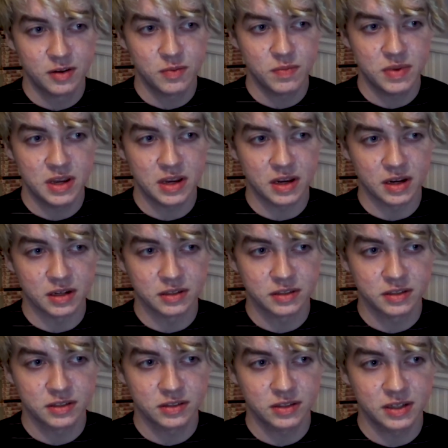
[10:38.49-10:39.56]
me
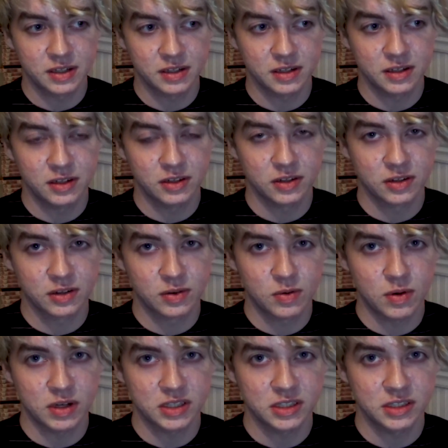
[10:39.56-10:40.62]
answering your
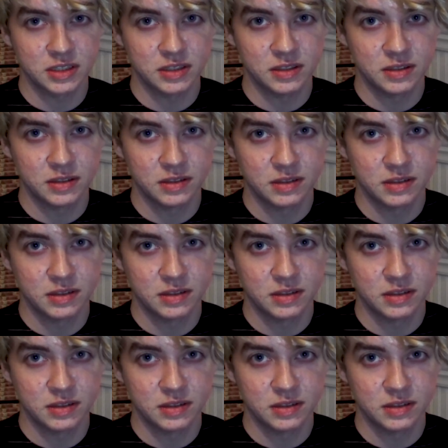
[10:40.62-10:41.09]
question